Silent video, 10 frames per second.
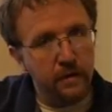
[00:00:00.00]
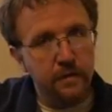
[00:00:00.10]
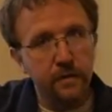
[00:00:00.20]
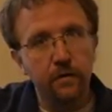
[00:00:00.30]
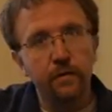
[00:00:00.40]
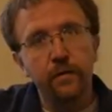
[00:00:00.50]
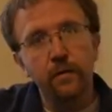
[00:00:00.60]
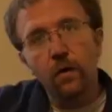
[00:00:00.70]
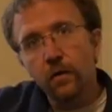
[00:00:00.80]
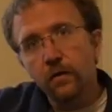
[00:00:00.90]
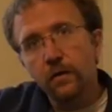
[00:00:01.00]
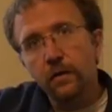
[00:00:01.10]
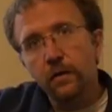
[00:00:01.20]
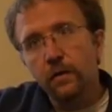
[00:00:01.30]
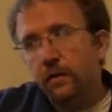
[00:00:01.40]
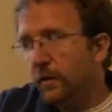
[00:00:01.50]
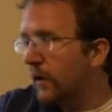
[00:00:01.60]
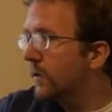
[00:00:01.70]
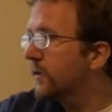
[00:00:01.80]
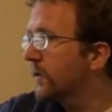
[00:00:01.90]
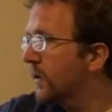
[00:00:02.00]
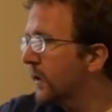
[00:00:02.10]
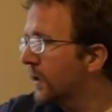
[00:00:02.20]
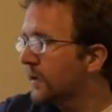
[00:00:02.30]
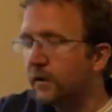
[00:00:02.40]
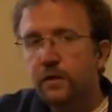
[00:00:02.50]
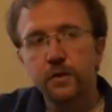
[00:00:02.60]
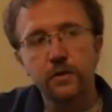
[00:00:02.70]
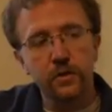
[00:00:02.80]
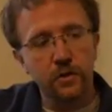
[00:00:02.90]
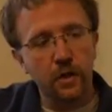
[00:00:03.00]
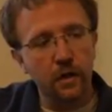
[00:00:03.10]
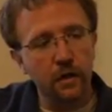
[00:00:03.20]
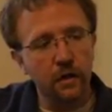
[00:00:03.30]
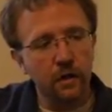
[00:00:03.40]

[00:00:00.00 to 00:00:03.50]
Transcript: So if only learn those, then that's a good start.